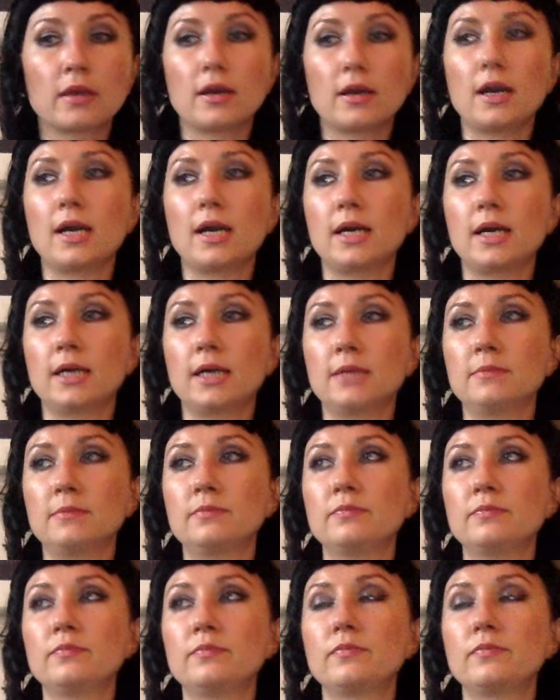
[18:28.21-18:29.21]

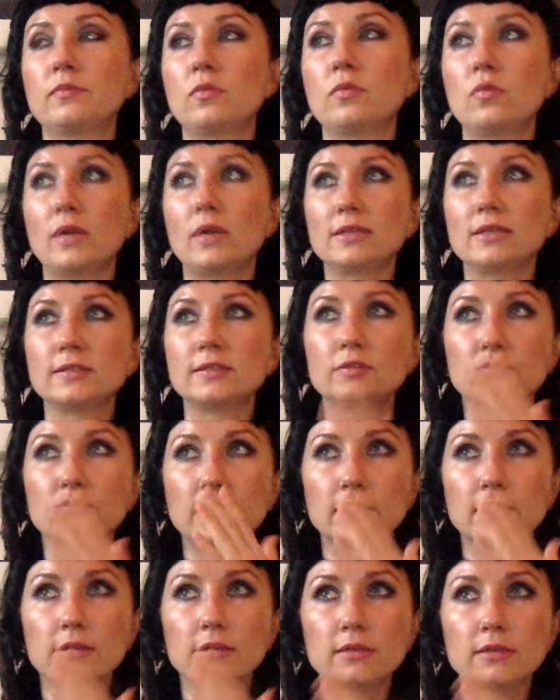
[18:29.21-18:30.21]
Um, once you
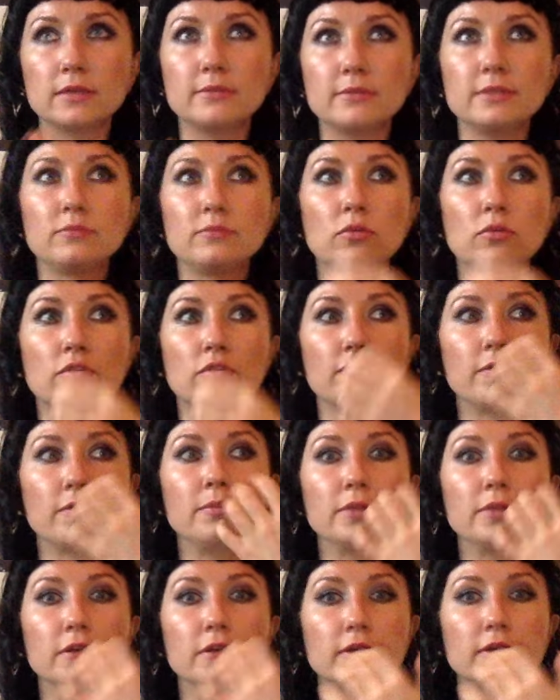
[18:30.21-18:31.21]
get a little bit more
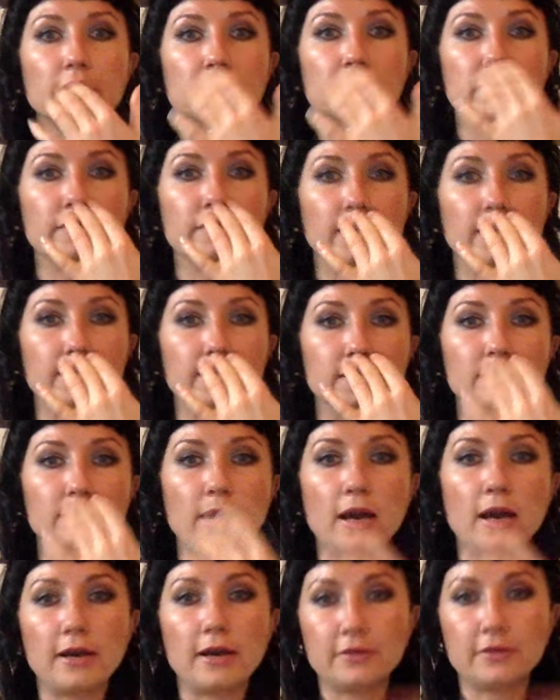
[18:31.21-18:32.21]
familiar with that
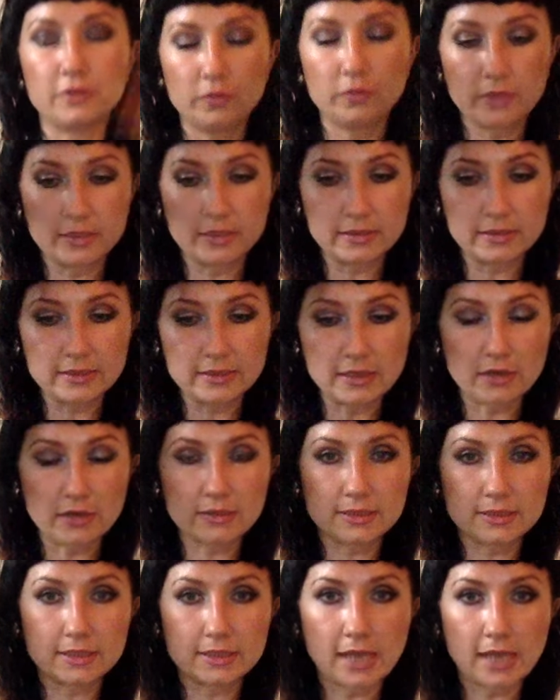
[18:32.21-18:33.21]
spot, you can
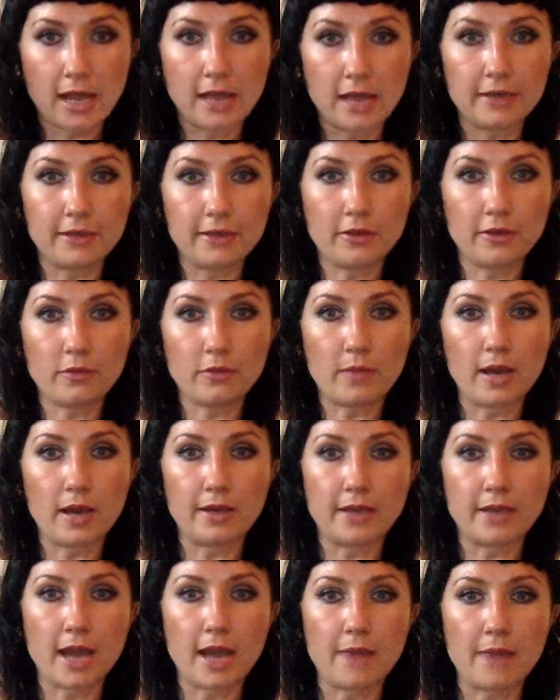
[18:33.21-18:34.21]
start scanning your
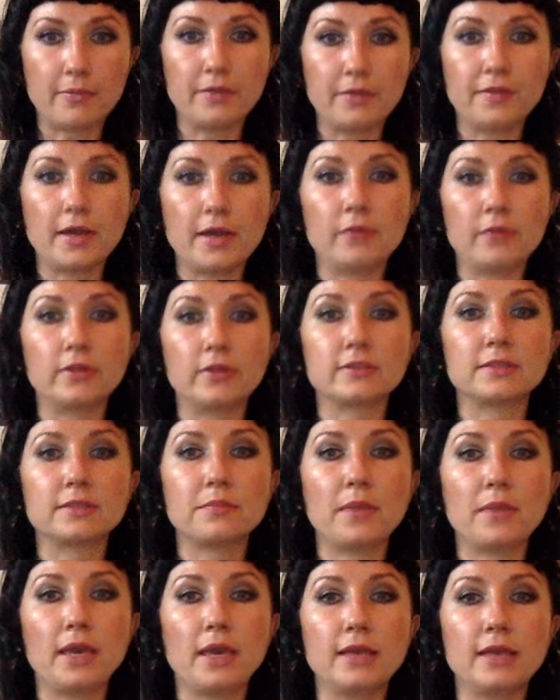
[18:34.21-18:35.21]
body up and down. That's a
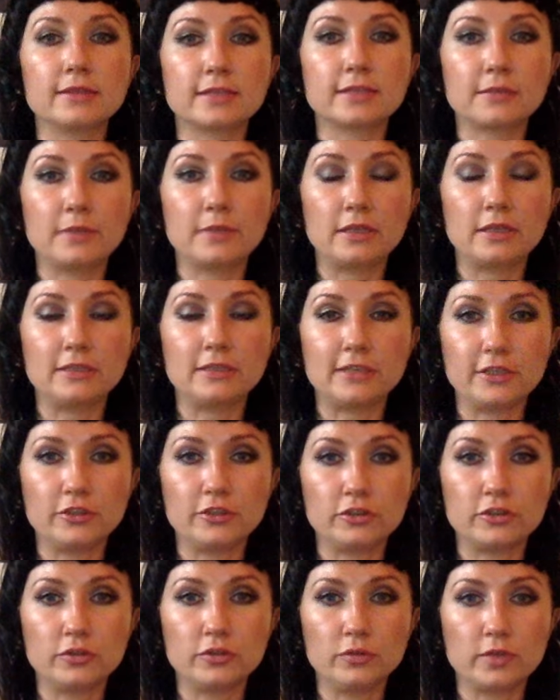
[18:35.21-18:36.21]
basic
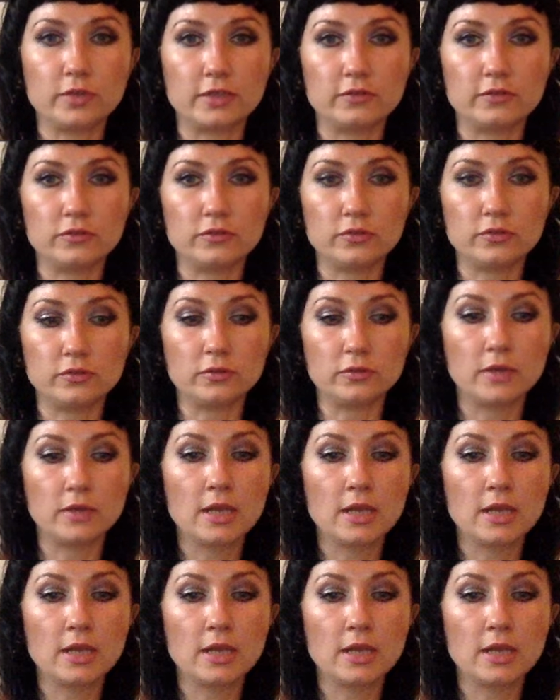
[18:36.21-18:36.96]
meditation you can do.